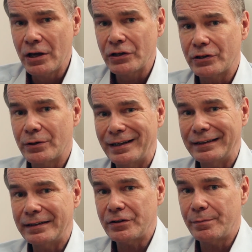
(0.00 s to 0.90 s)
So
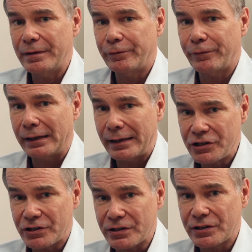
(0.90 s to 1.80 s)
it is a bit
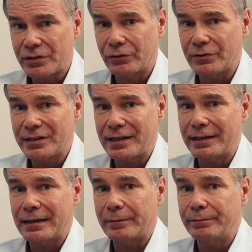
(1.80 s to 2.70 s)
fallacious to say
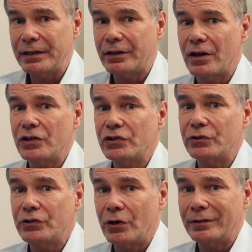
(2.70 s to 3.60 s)
that because you
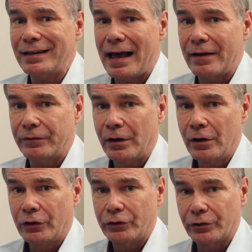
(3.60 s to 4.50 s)
don't have
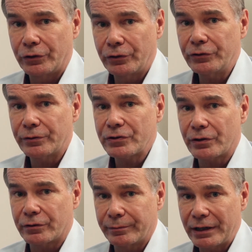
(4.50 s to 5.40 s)
your uterus or
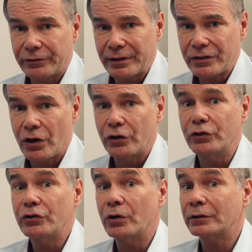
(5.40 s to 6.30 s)
your matrix, you
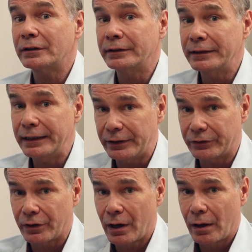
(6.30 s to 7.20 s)
don't need
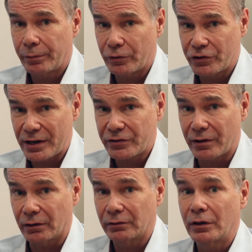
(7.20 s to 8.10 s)

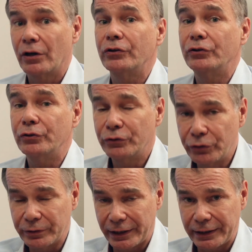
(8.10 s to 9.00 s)
progesterone. You do
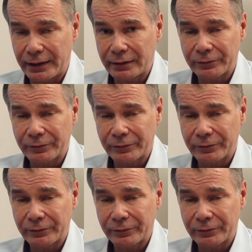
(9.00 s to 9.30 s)
need it.